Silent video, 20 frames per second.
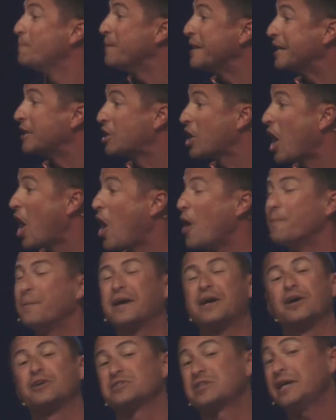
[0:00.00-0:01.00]
be gone,
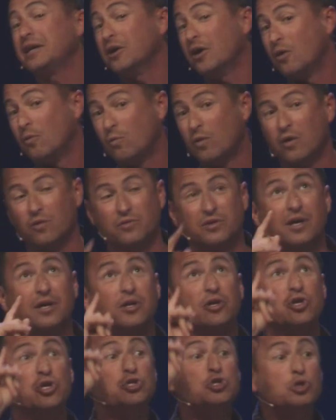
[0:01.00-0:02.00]
because he don't want none
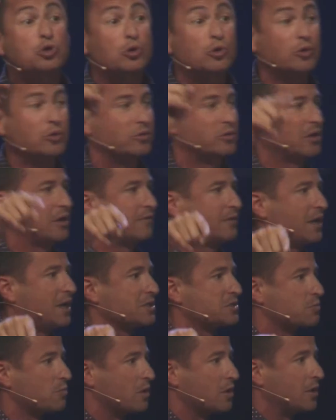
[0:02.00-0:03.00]
of the truth of
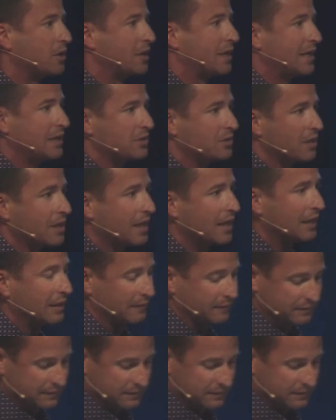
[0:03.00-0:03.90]
God's word in your life.